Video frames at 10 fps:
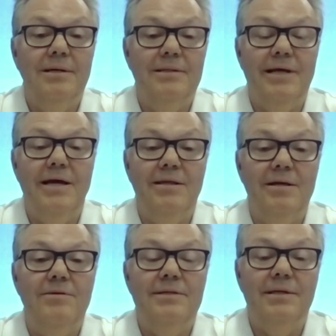a day
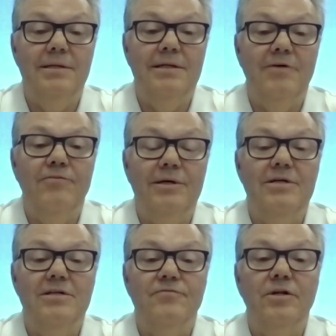that definitely
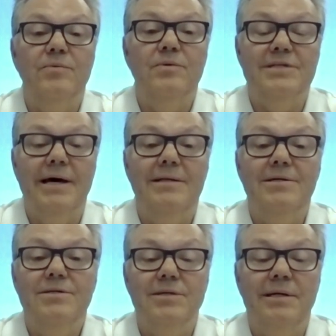is filled with
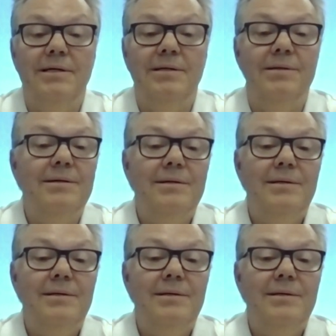sadness. And